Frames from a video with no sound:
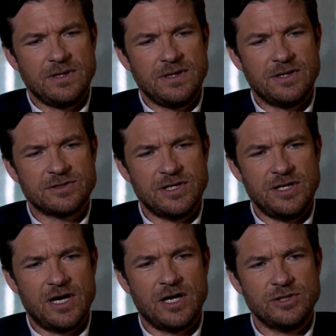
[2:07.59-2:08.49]
There's a
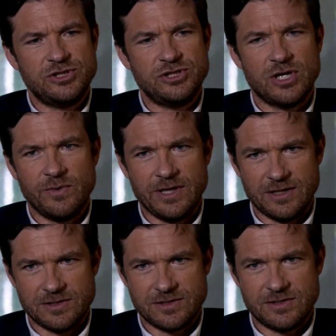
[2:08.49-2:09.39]

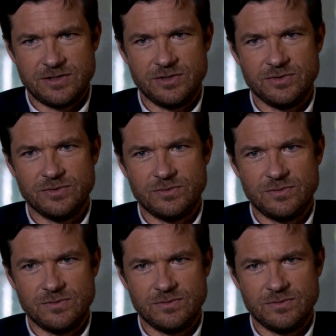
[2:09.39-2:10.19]
non-showiness to